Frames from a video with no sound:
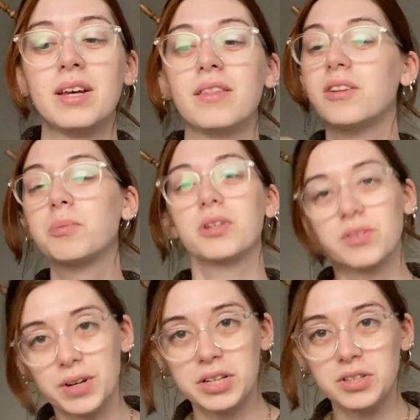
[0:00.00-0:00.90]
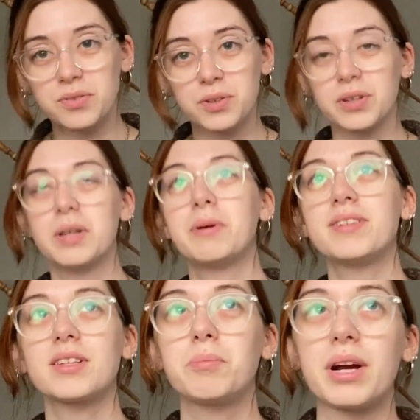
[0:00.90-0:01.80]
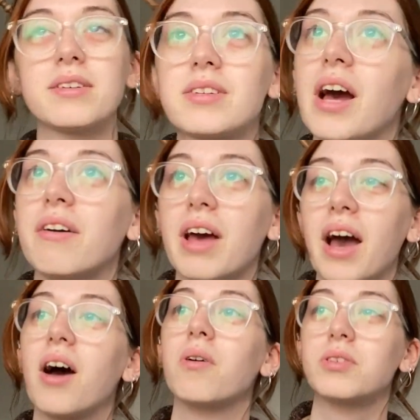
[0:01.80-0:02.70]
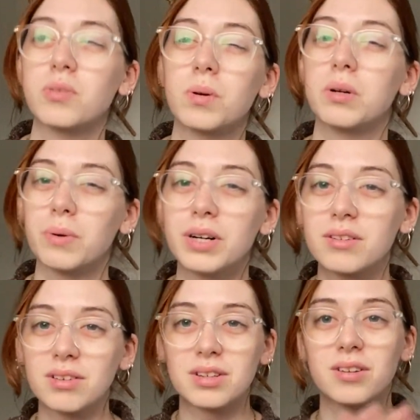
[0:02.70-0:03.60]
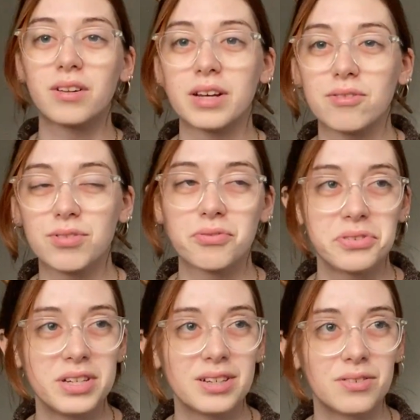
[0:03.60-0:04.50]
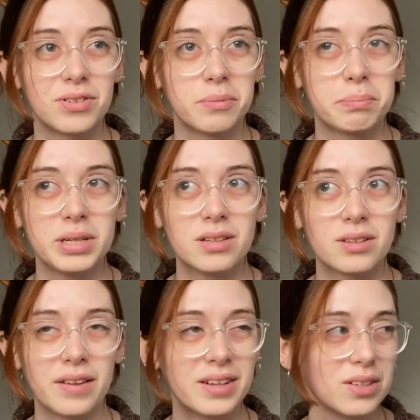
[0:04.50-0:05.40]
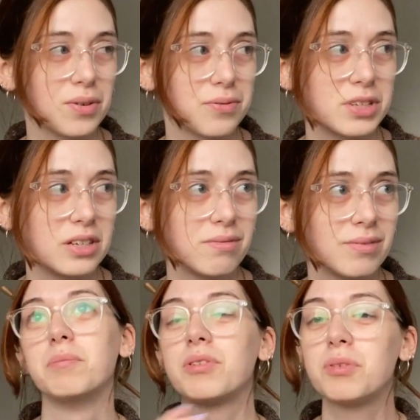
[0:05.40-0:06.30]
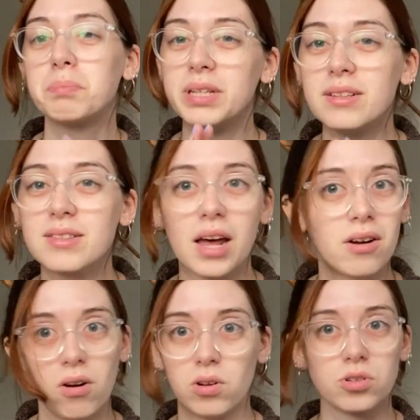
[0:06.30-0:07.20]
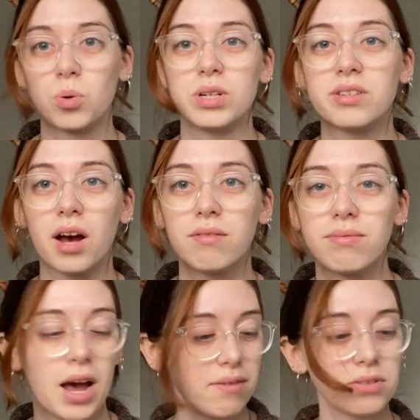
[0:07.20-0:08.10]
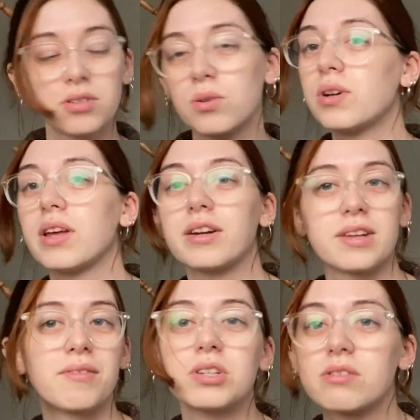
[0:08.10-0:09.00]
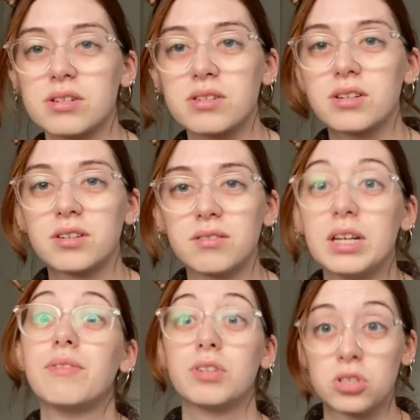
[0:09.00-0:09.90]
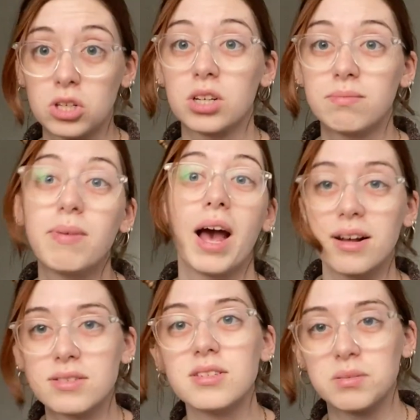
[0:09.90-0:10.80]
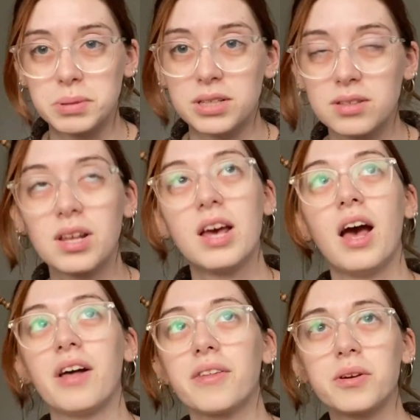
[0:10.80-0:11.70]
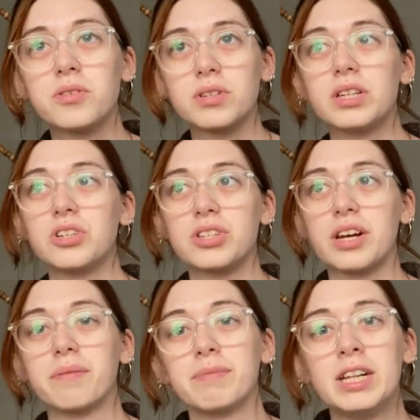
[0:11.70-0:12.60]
this book is very useful. It basically breaks down how a story works into like 15 different beats. I think it's 15 different beats that all stories have. Every story that's ever existed, if it's good, has these beats. I thought that was really interesting.